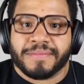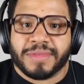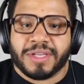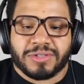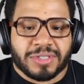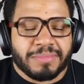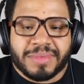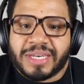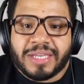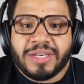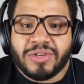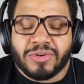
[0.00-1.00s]
There's something
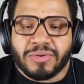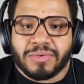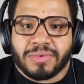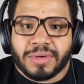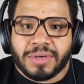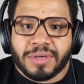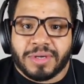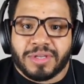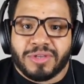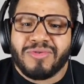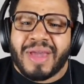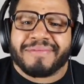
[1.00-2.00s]
in you.
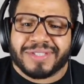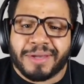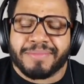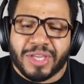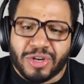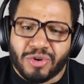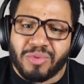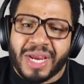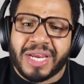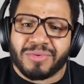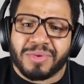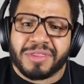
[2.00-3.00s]
You have something
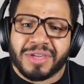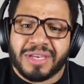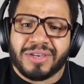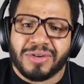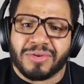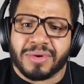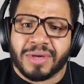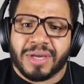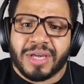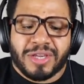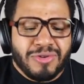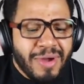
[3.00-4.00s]
great within you.
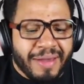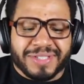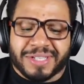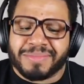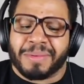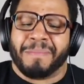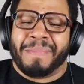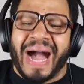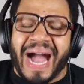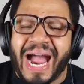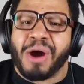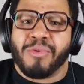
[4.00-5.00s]
You have something
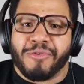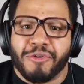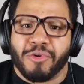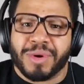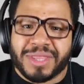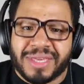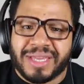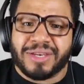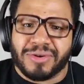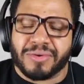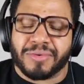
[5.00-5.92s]
powerful within you